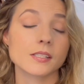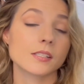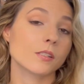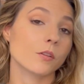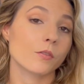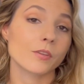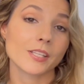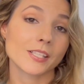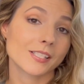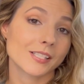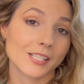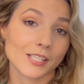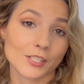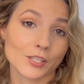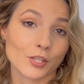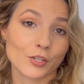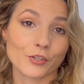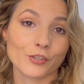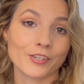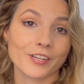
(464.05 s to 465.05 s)
only
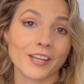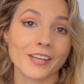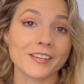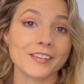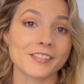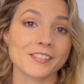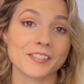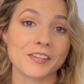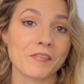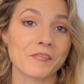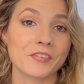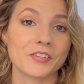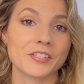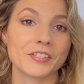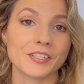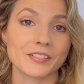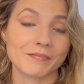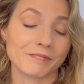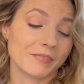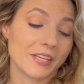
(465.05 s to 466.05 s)

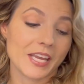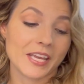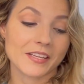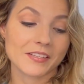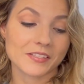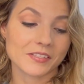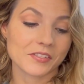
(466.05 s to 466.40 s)
687 days.